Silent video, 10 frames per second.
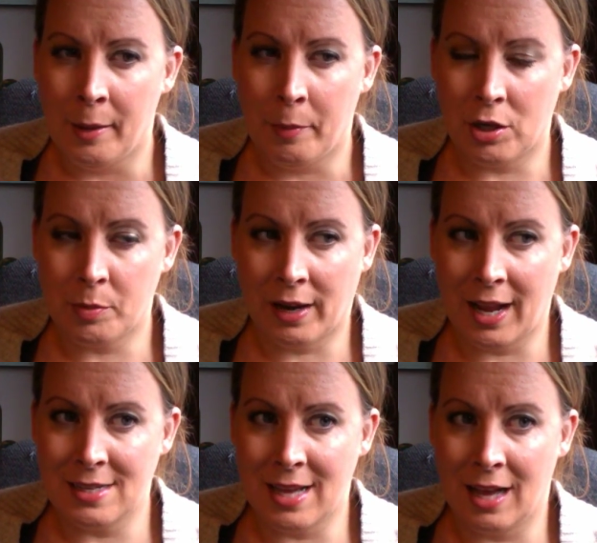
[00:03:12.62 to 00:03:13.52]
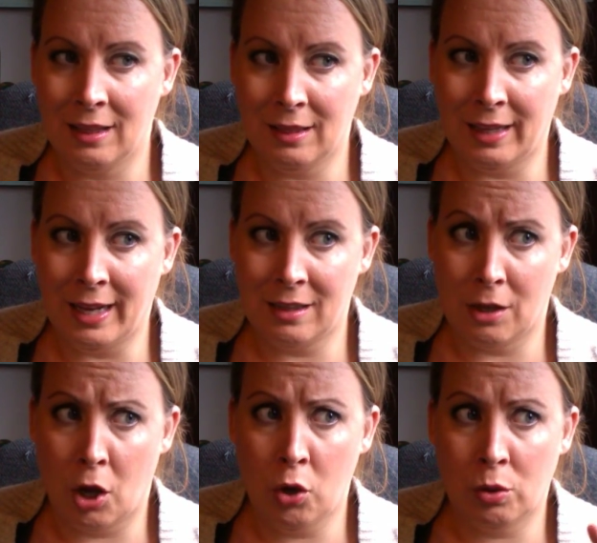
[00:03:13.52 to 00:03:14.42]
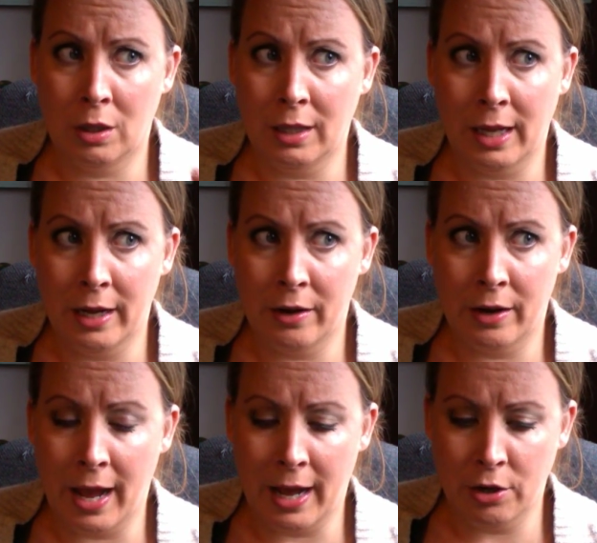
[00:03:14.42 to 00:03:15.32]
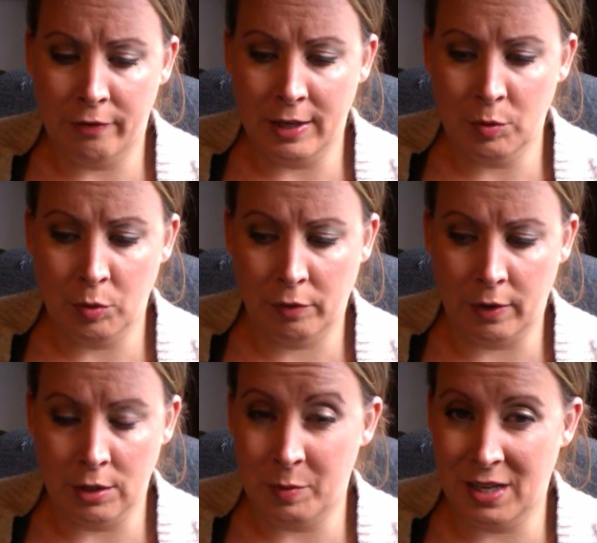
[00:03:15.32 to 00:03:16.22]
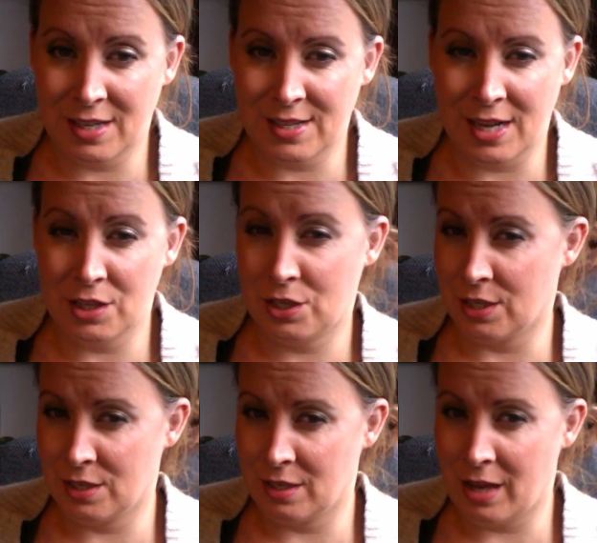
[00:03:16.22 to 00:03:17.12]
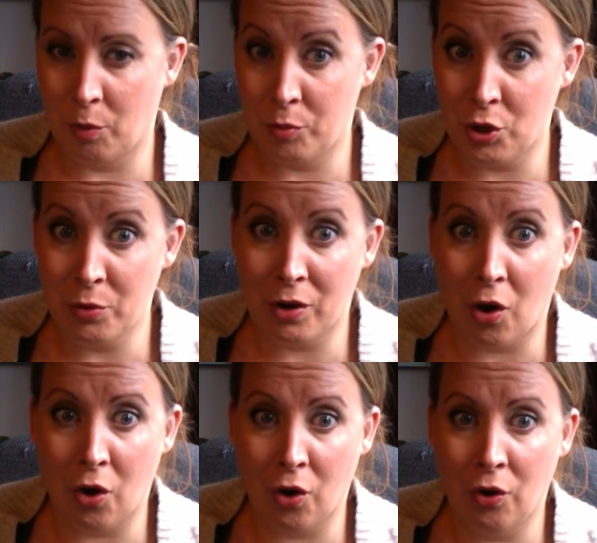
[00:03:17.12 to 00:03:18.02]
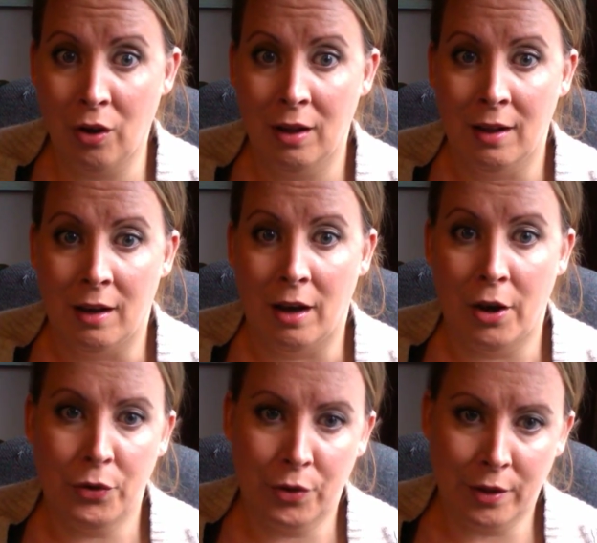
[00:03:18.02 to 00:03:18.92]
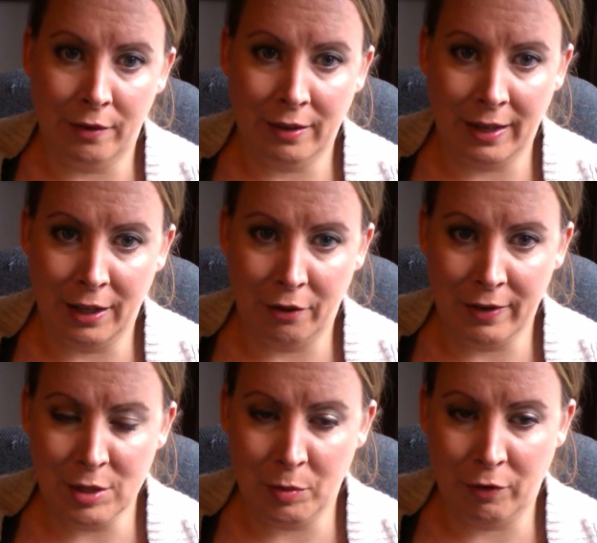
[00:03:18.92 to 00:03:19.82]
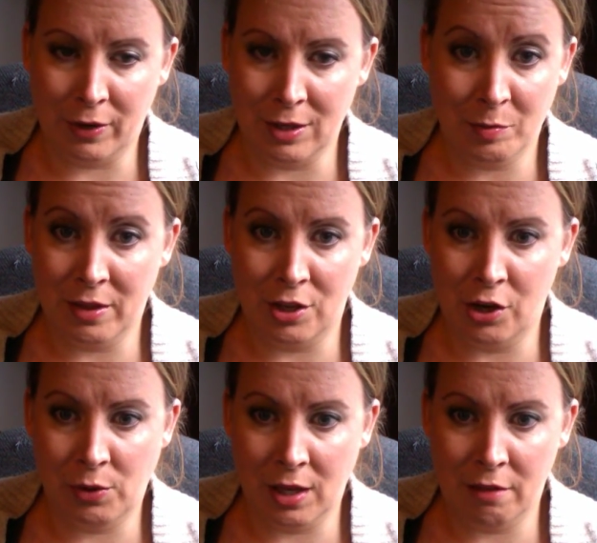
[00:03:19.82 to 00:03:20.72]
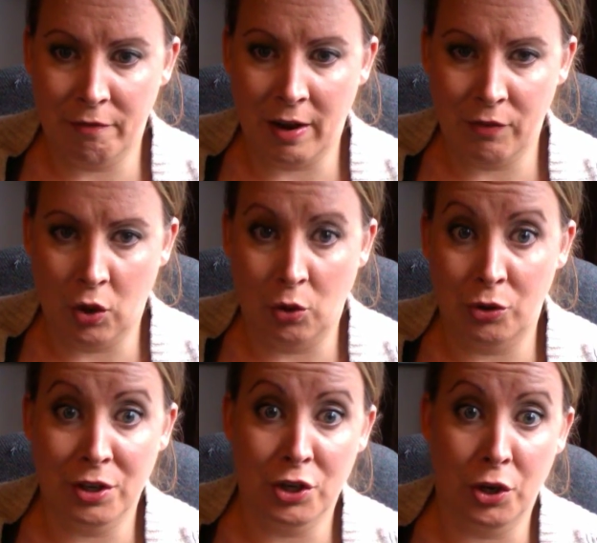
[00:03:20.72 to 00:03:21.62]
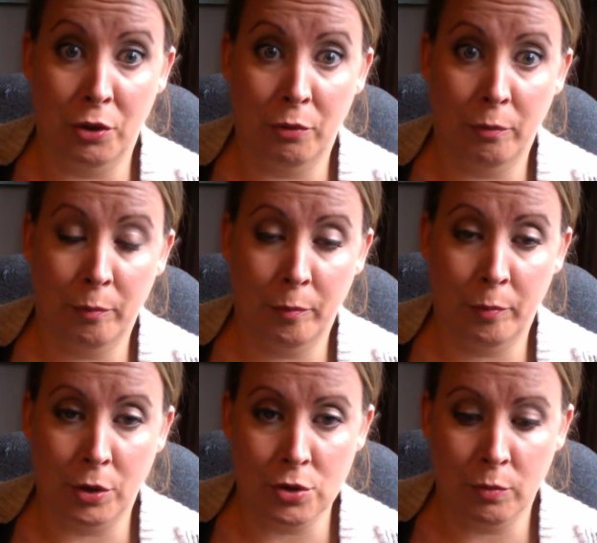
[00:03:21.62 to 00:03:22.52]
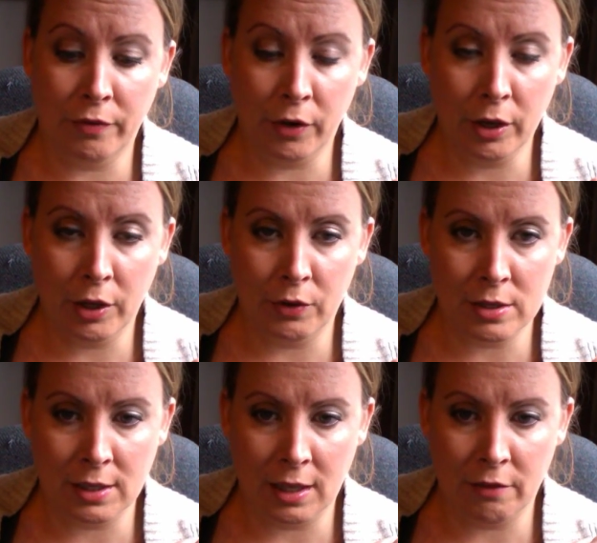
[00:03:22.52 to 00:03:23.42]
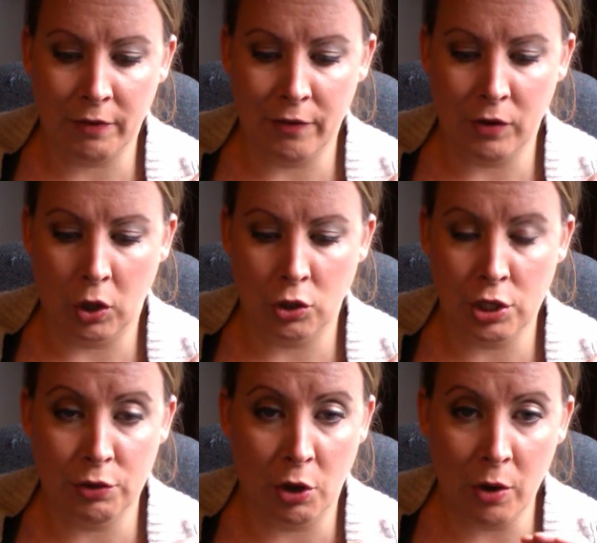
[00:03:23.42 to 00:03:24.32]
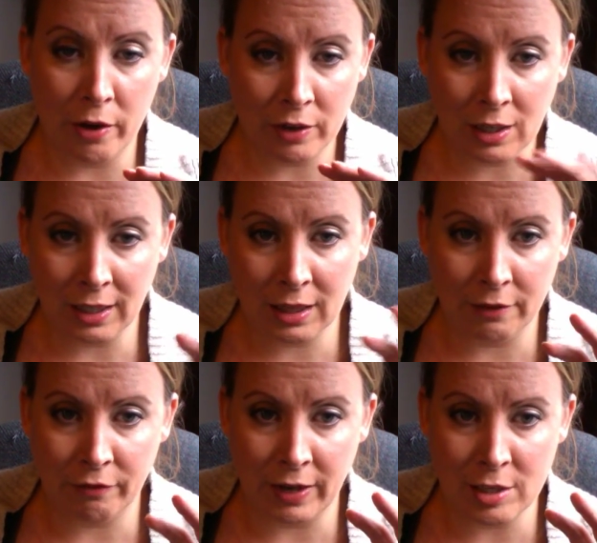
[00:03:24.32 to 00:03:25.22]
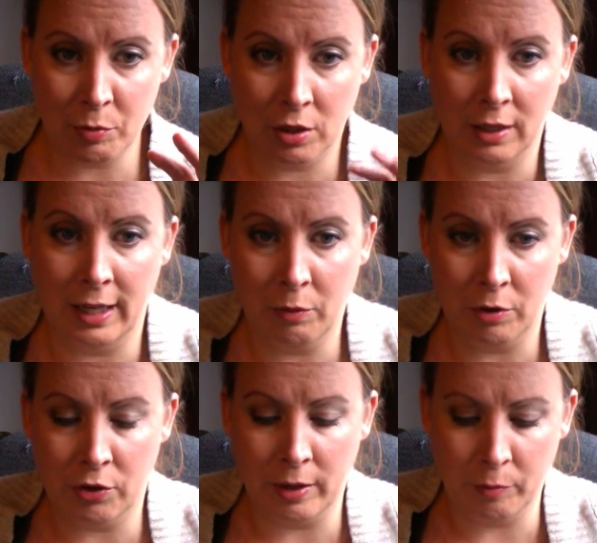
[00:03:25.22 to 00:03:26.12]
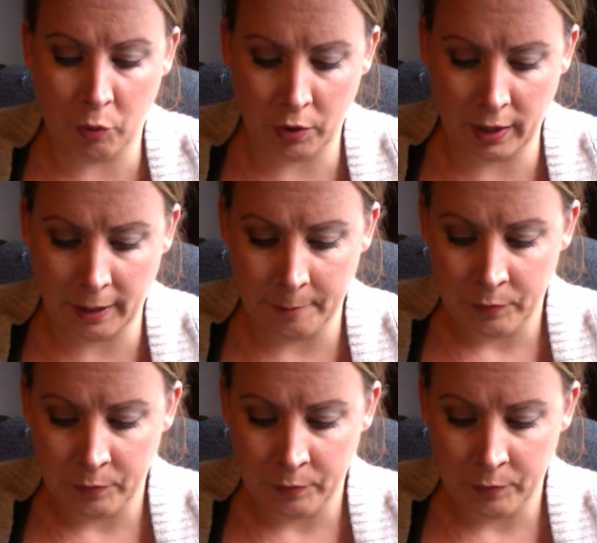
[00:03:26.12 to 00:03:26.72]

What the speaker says: Poshmark has that link to, click here to add your Facebook friends, because that doesn't help you at all other than getting your Facebook friends, but then you don't get the $5 and your person referring you doesn't get the $5. So don't ever click the Facebook link when you're importing.